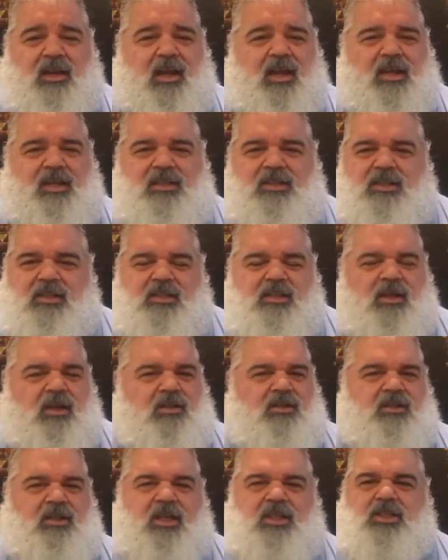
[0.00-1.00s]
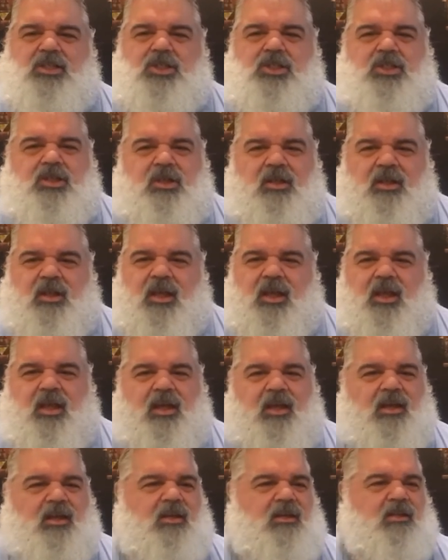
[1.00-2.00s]
This is, you know, a nice chilly,
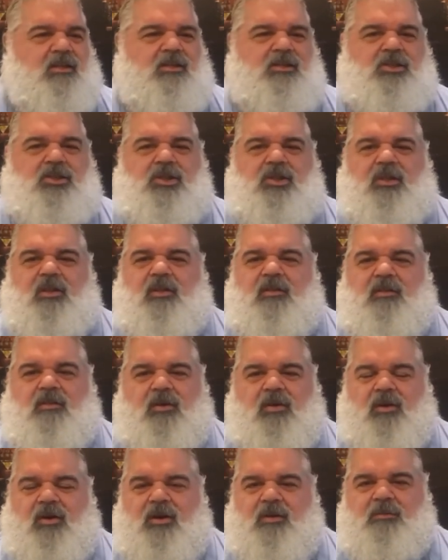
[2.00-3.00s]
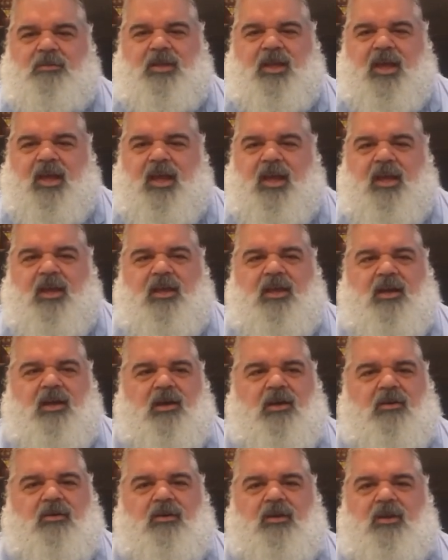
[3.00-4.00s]
chilly autumn day, you
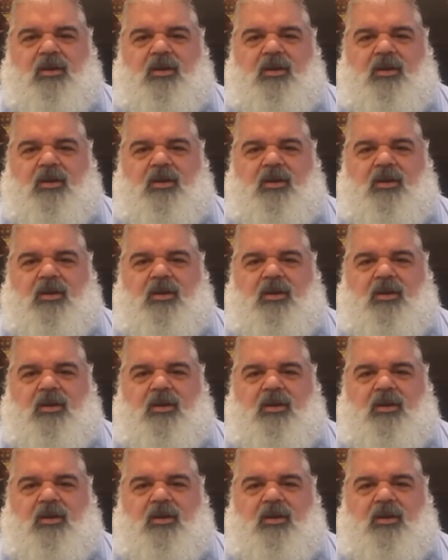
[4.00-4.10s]
know?